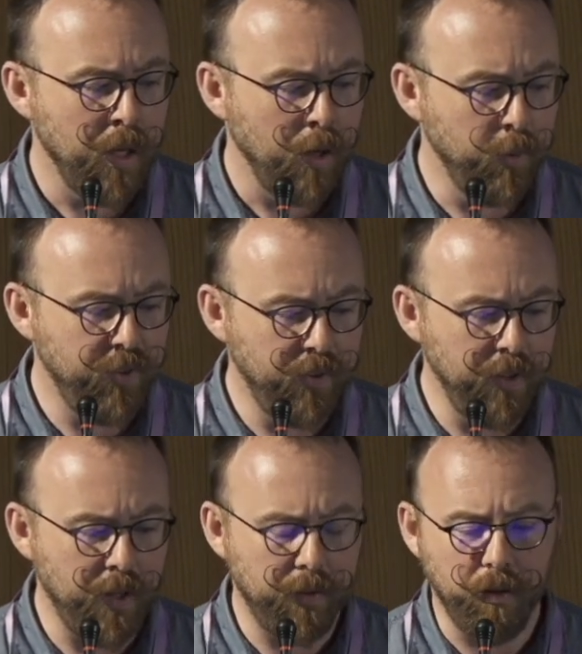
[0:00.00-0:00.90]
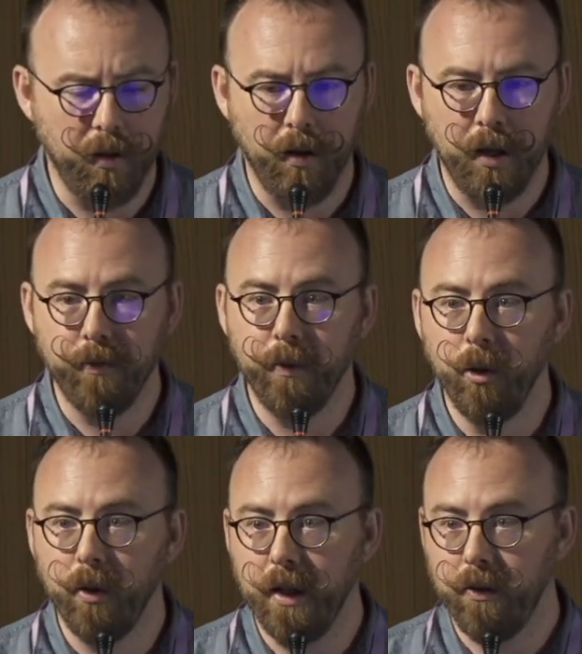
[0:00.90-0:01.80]
we see that if we
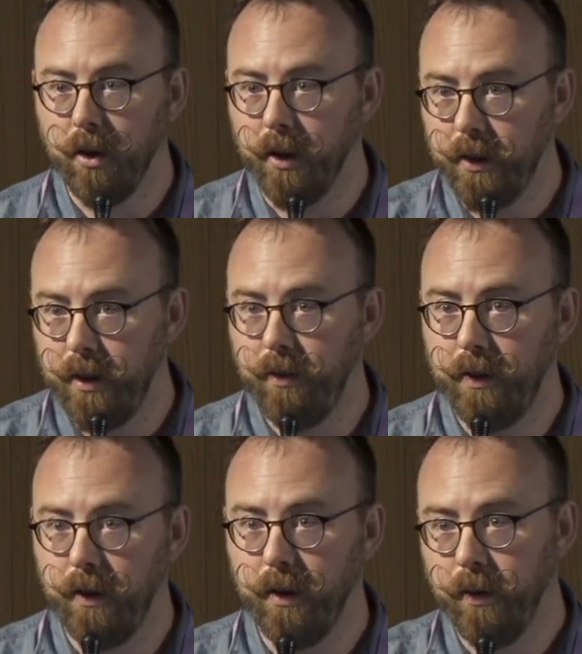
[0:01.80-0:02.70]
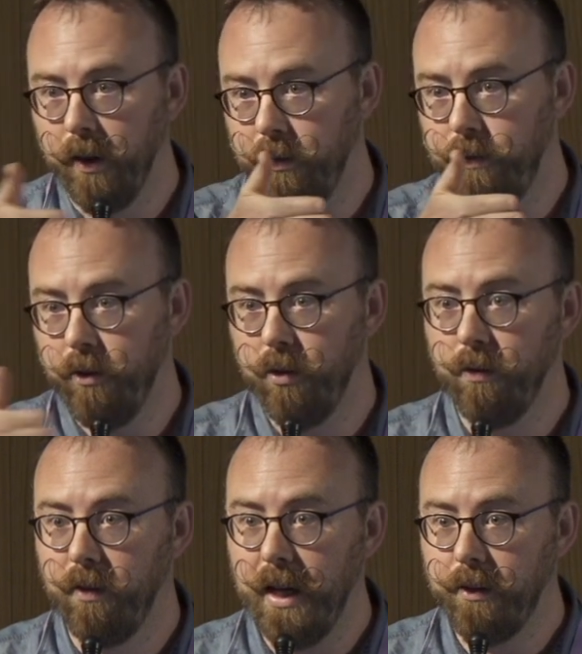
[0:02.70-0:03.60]
look at connectivity as a function
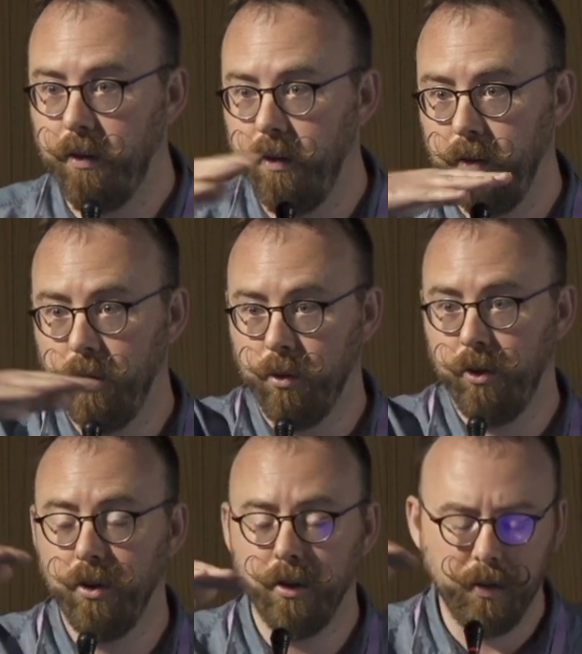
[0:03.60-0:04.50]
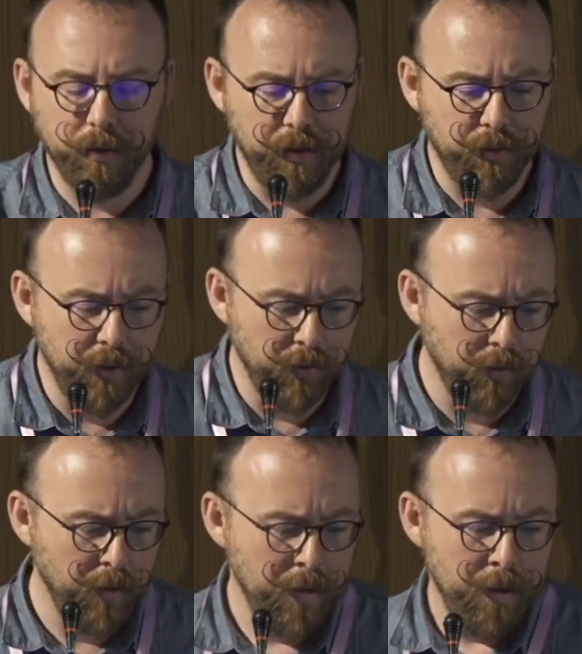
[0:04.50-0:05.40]
of lateral horizontal distance,